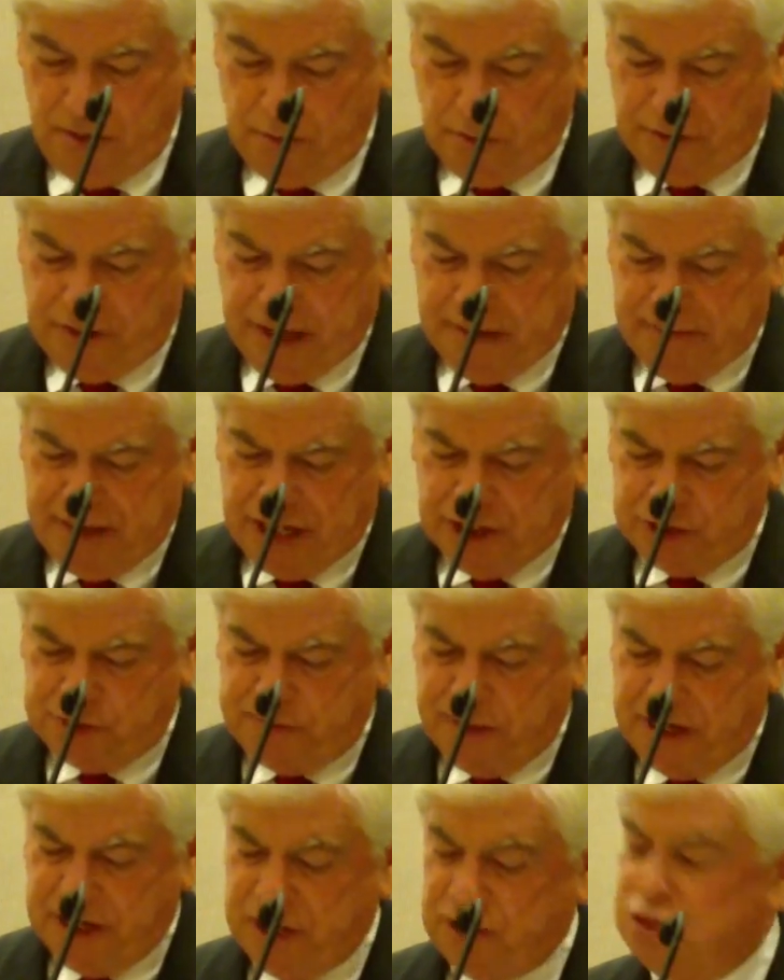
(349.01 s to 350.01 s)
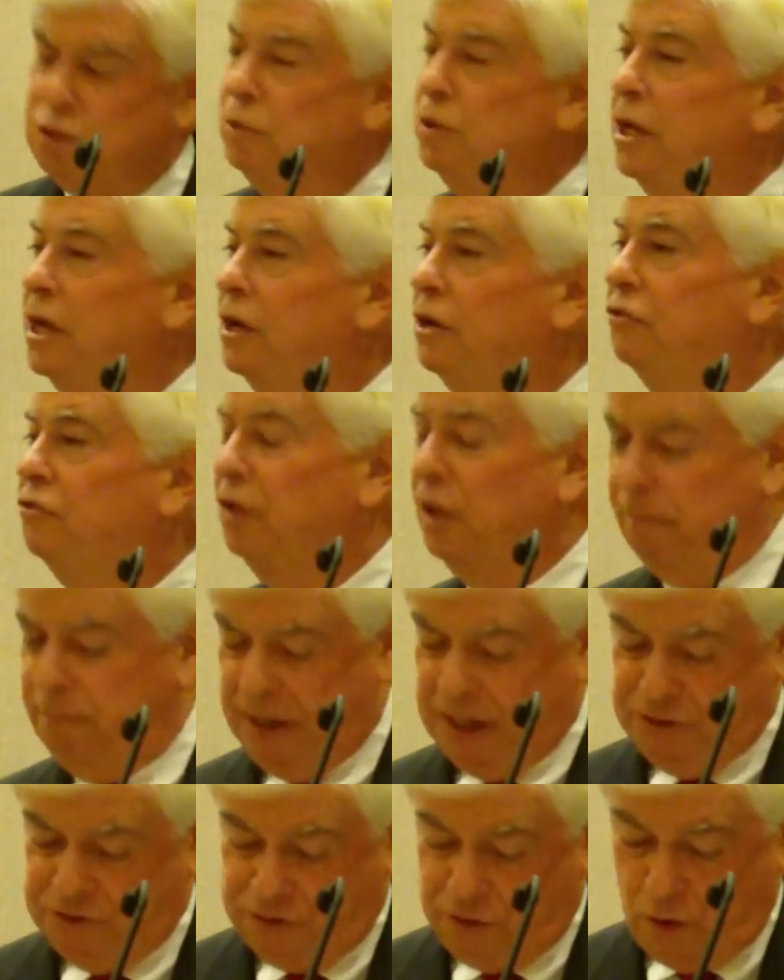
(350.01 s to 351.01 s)
Whether they mean spending two years in the
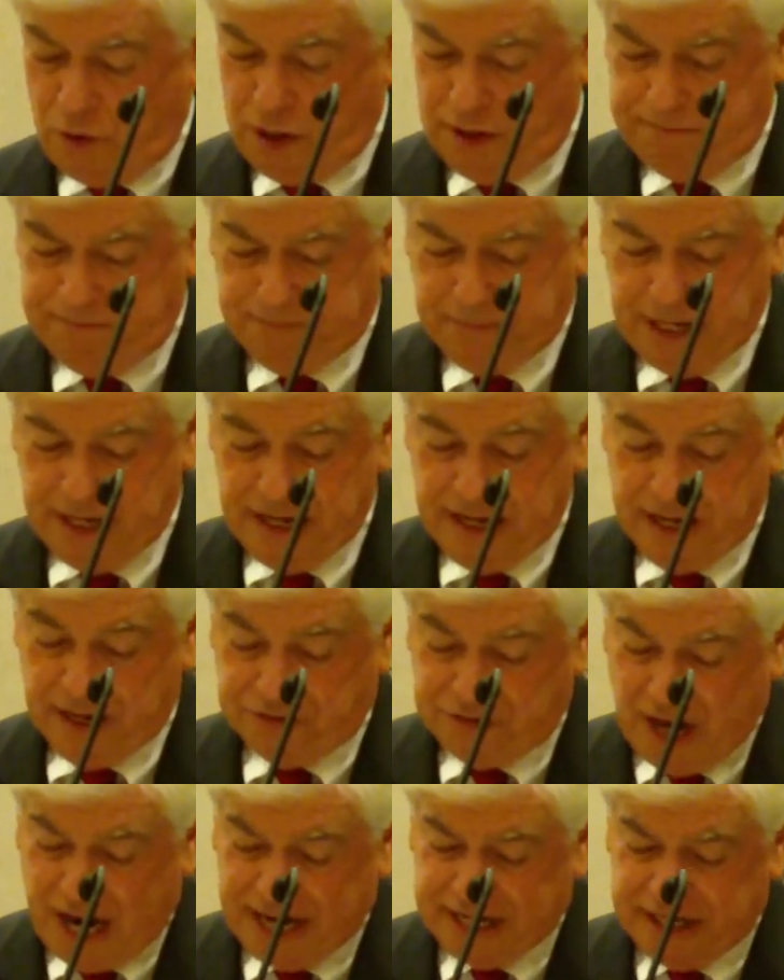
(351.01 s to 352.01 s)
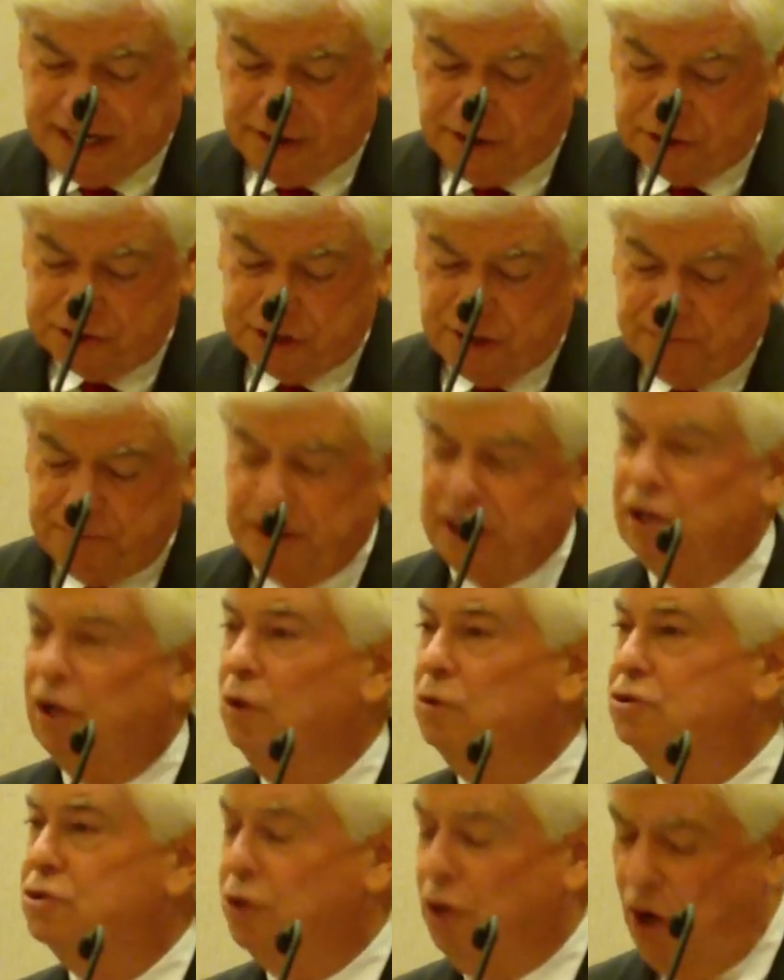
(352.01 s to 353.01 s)
Peace Corps, as I did, or something
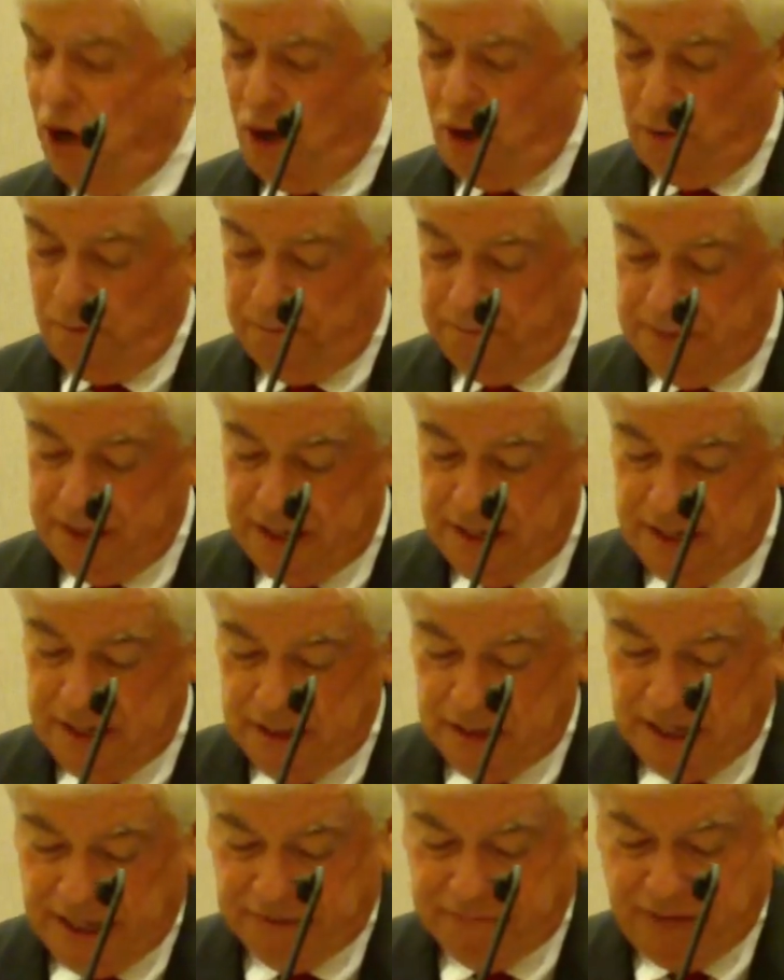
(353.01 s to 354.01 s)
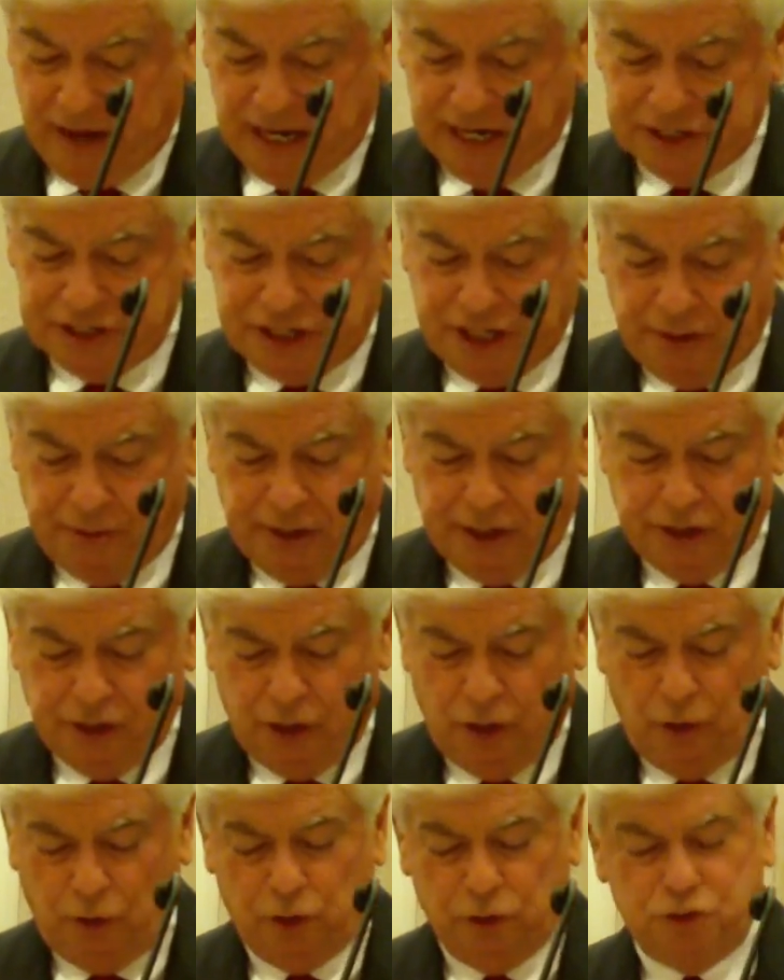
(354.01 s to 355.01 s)
closer to home, like volunteering in
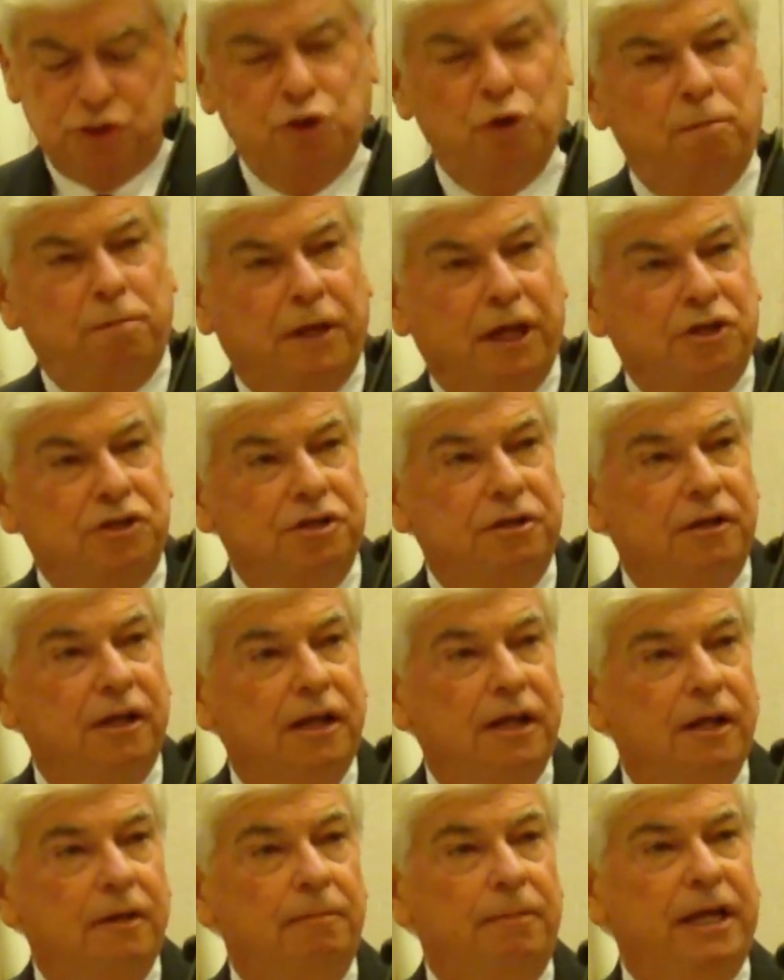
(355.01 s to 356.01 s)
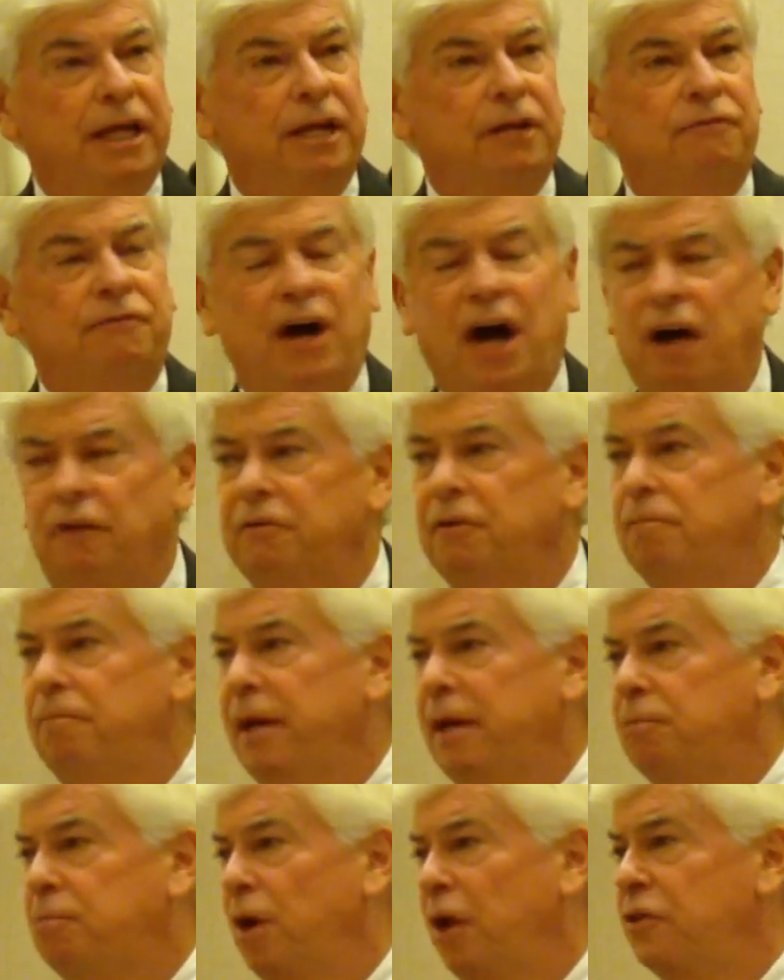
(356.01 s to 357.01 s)
your local soup kitchen, being involved in
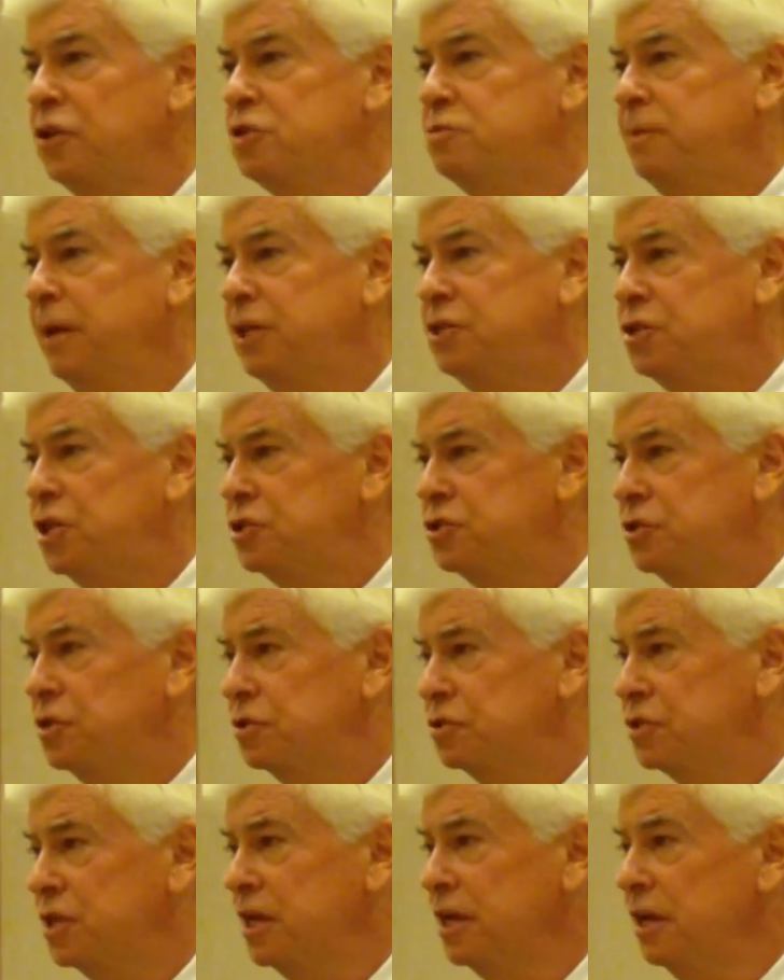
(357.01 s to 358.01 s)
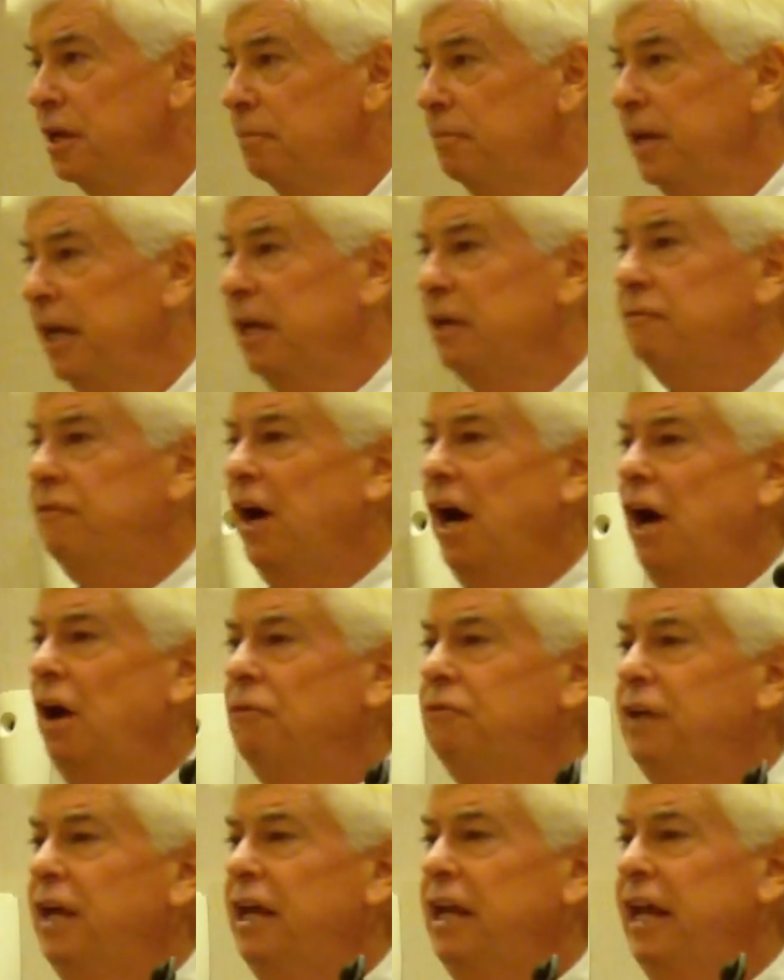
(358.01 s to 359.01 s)
Big Brothers Big Sisters, being
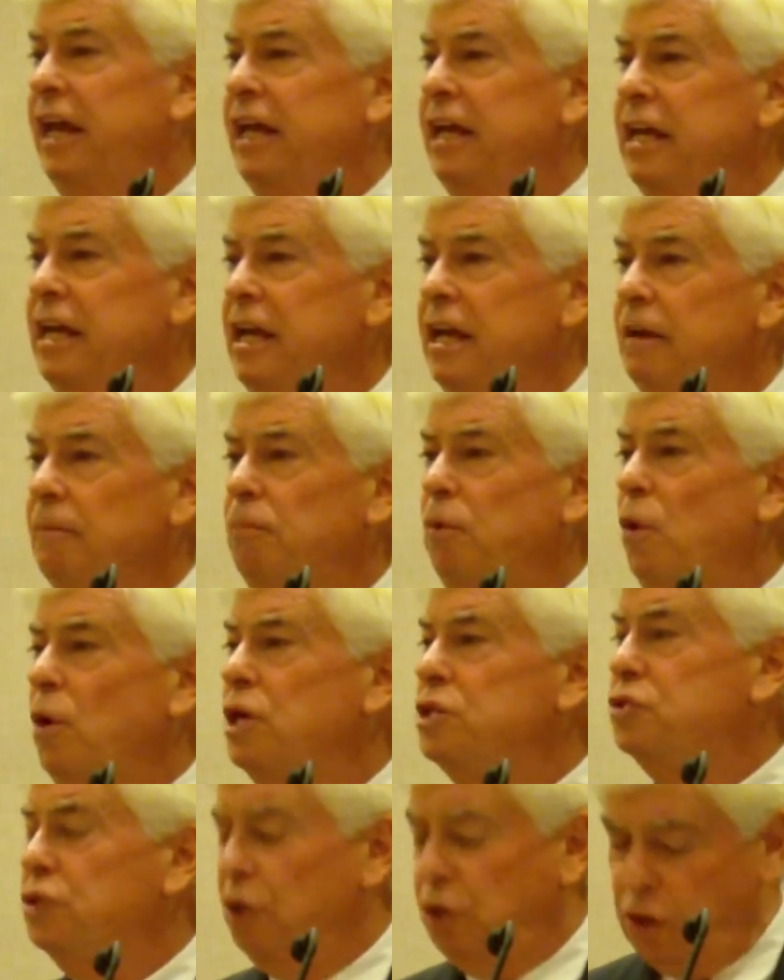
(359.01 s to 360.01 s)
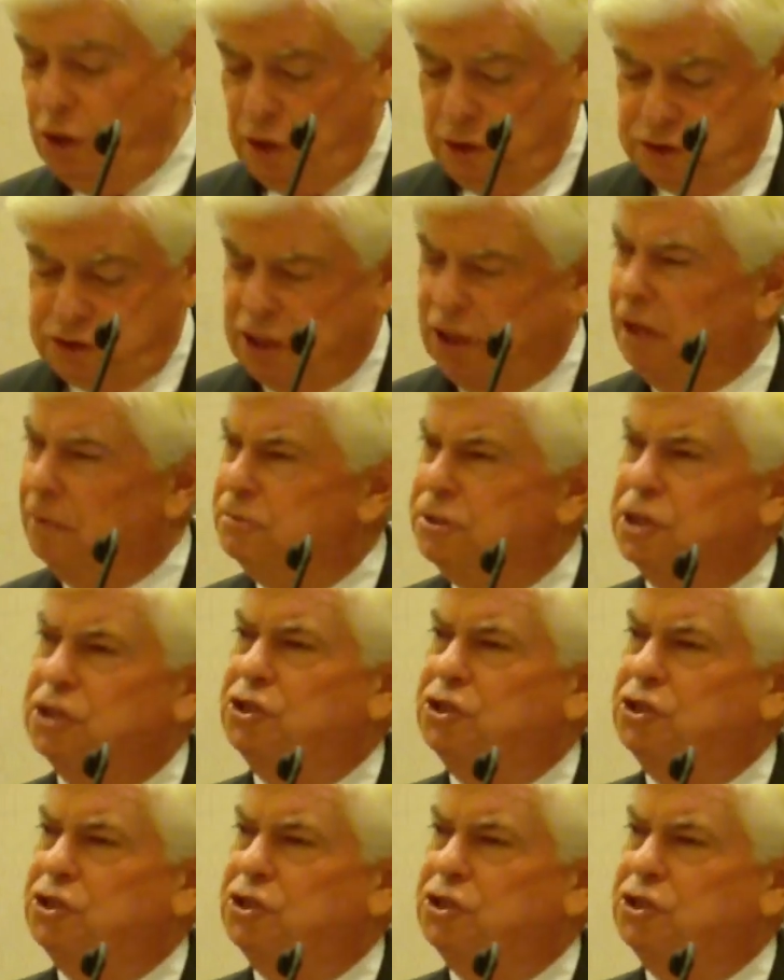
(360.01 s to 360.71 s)
involved in a boys or girls clubs.